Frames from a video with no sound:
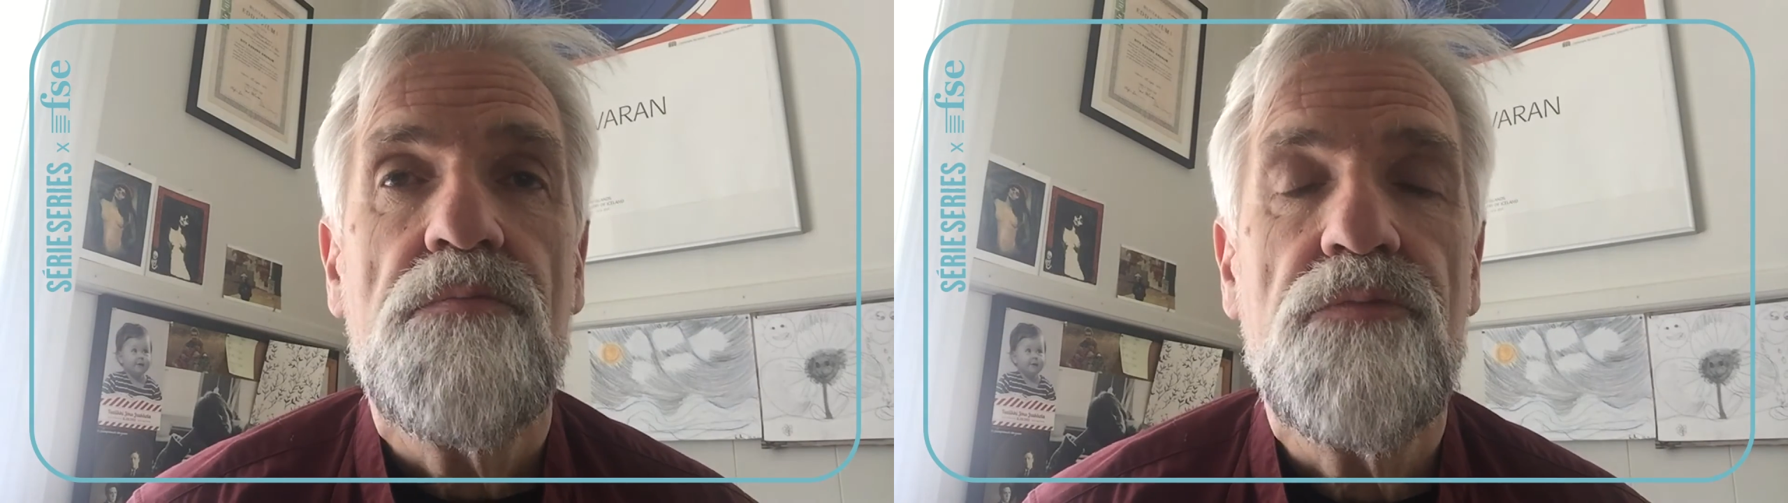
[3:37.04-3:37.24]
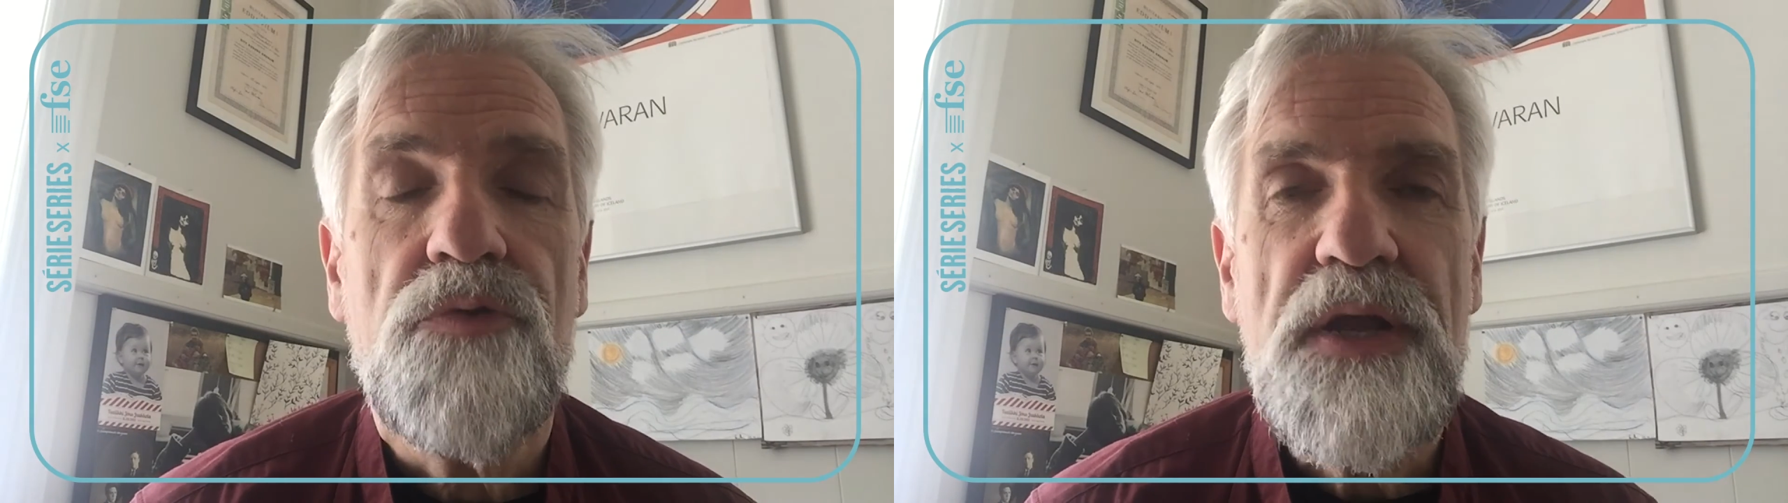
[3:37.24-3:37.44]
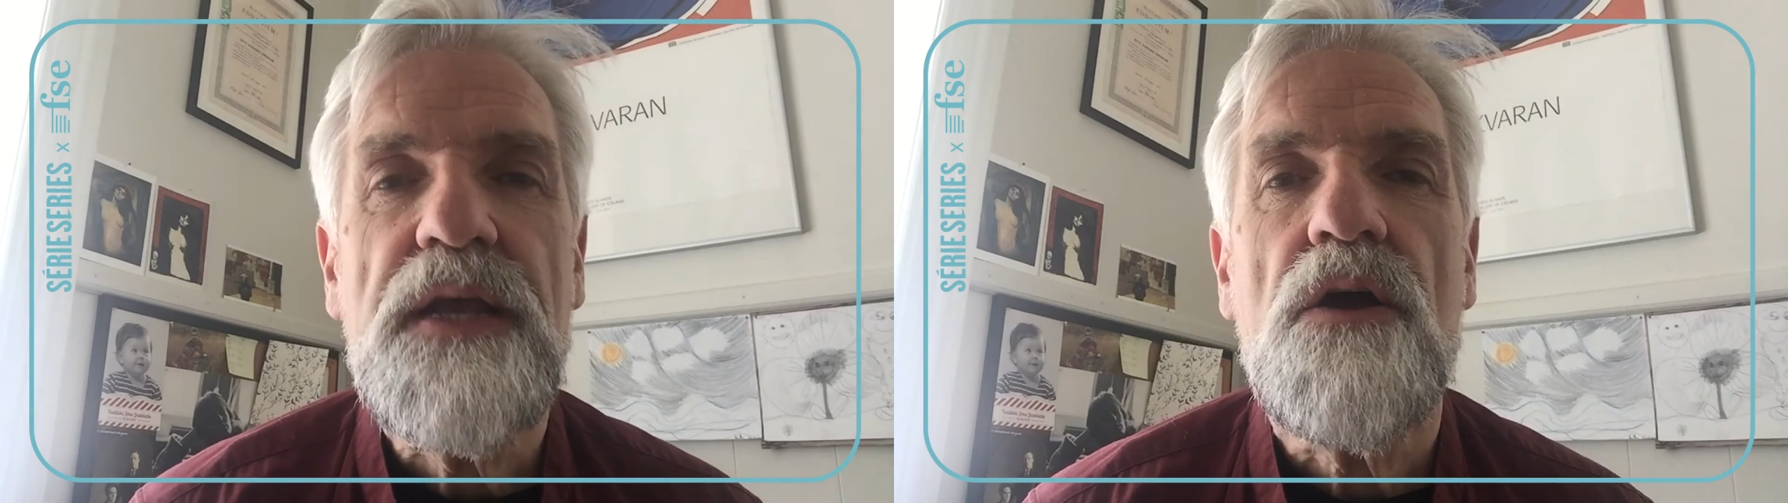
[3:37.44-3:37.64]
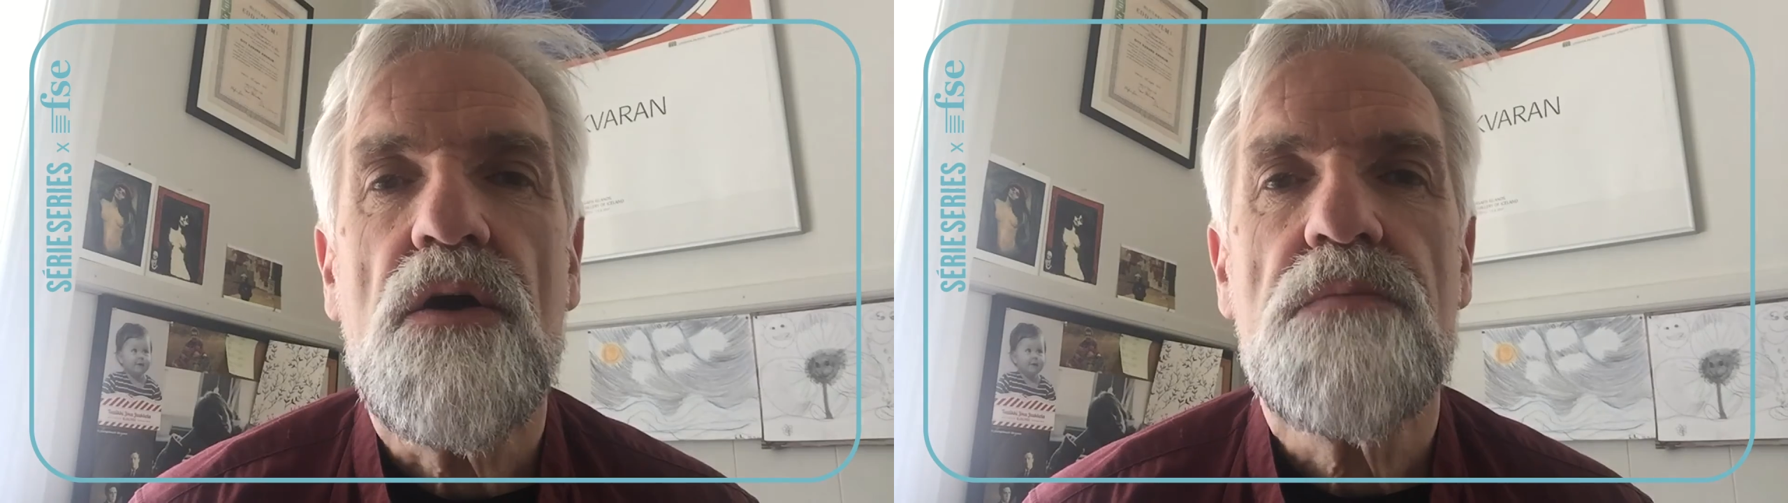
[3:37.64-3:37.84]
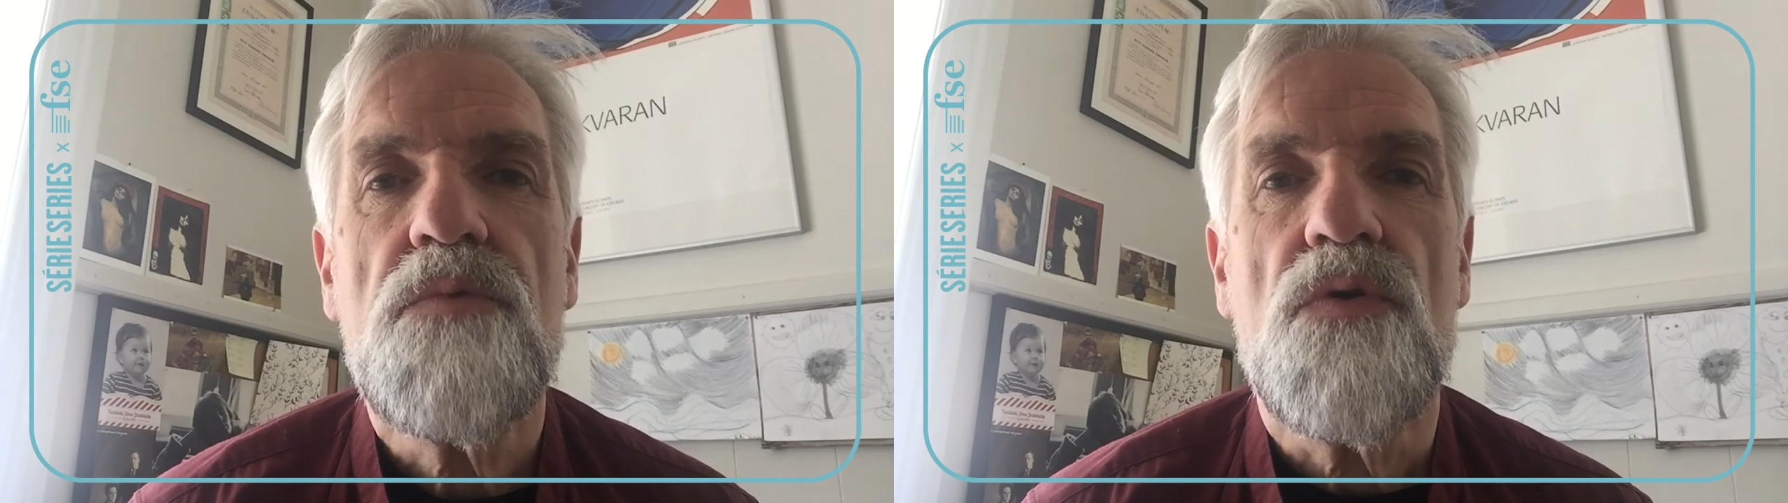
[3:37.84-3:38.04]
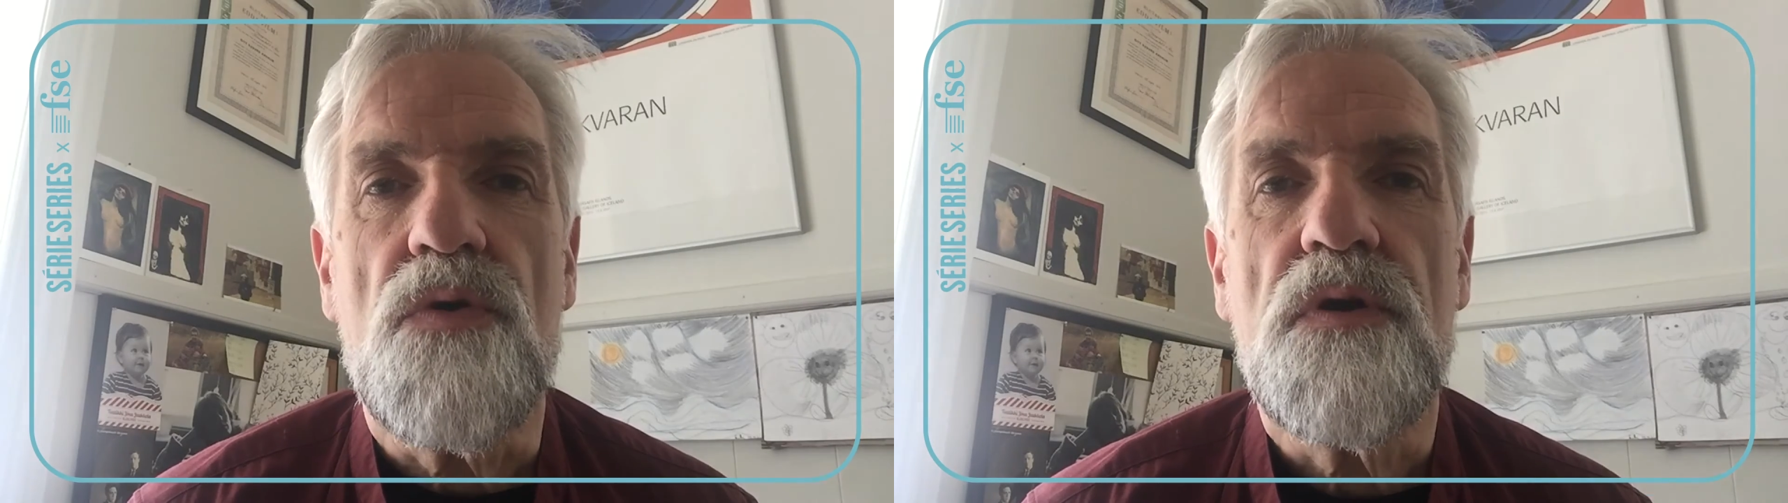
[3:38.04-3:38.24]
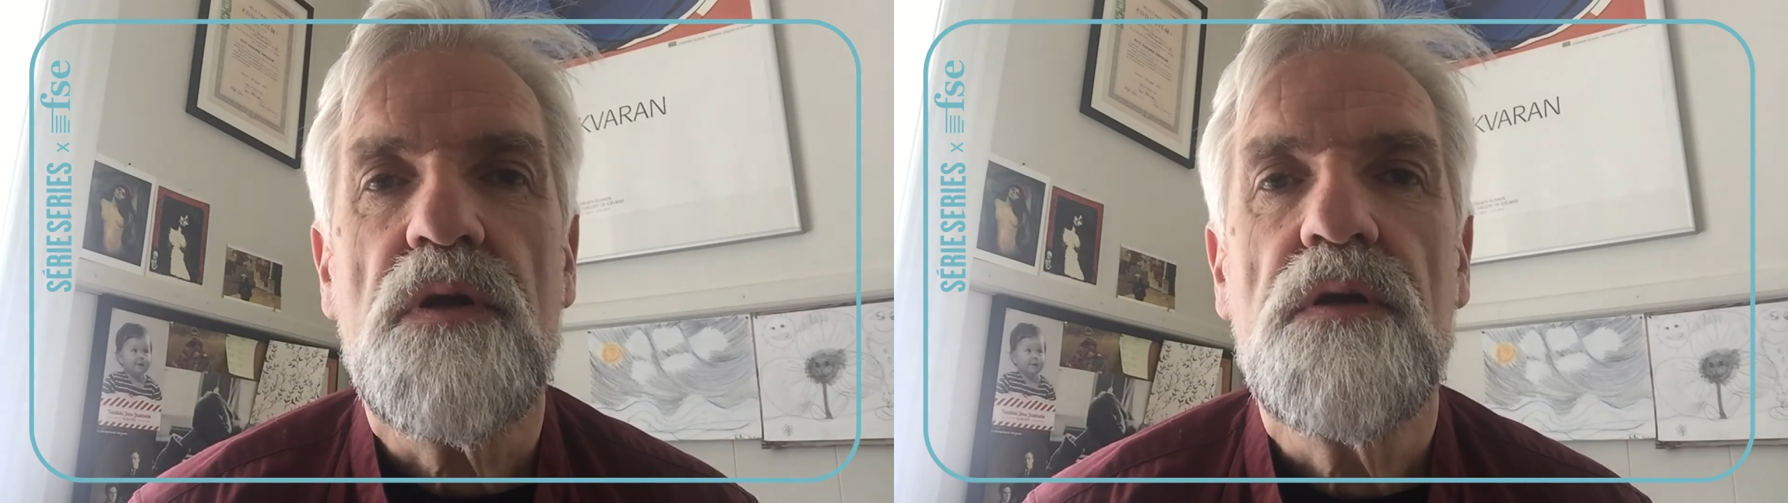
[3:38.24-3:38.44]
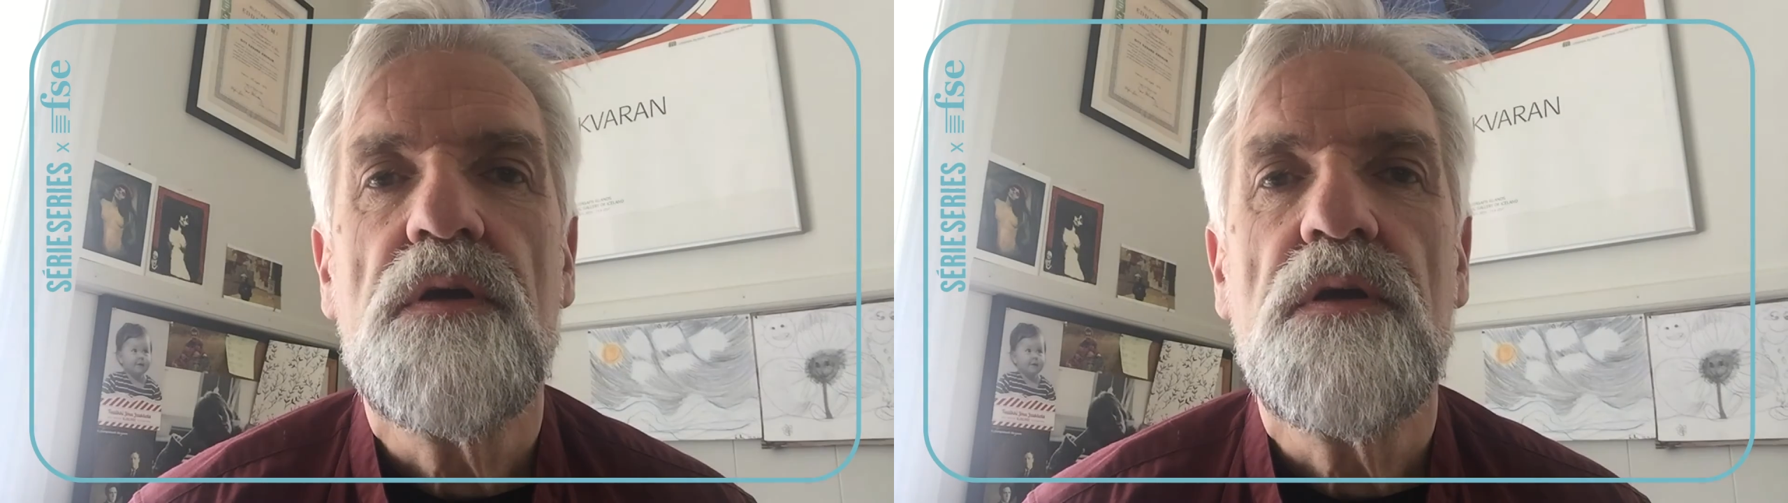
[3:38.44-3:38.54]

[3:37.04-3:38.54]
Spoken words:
bring on board